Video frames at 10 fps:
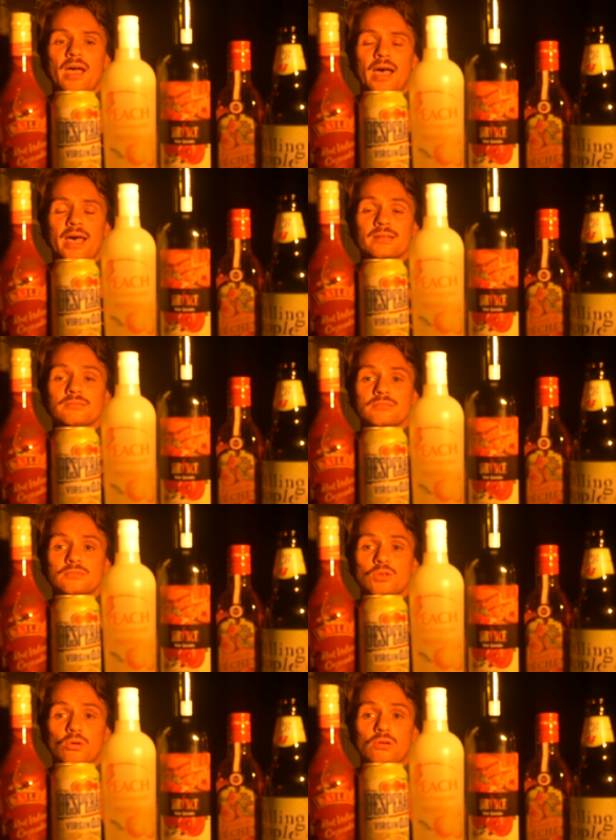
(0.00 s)
And
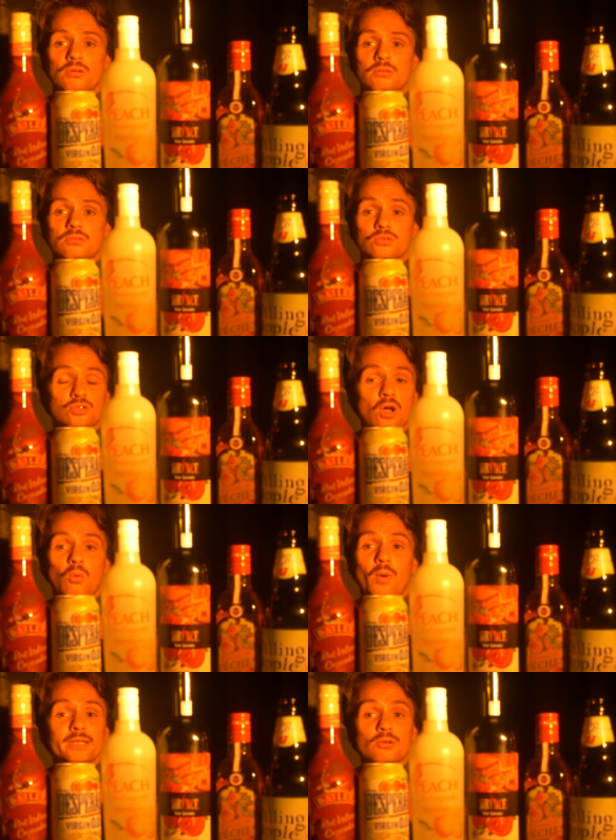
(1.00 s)
look, there's no
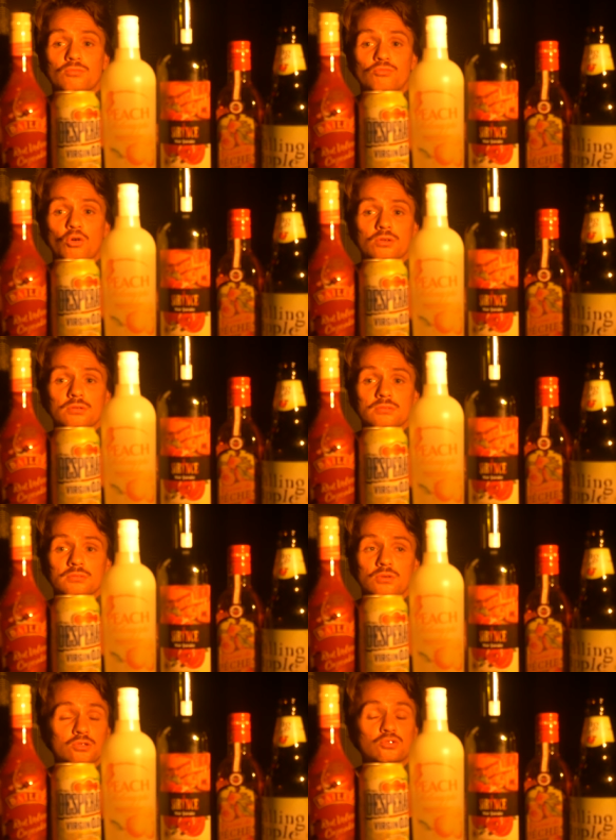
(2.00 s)
way you can run.
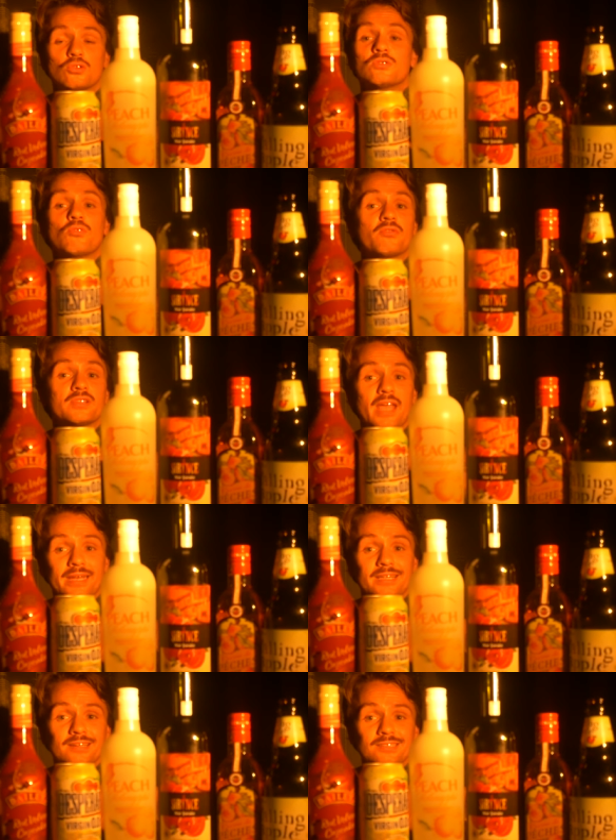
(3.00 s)
I tried to run for
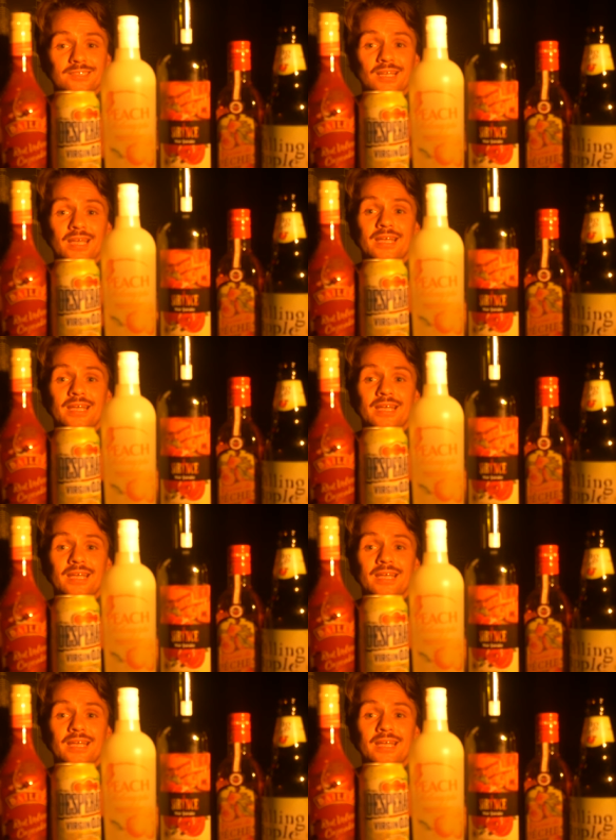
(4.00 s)
10 years.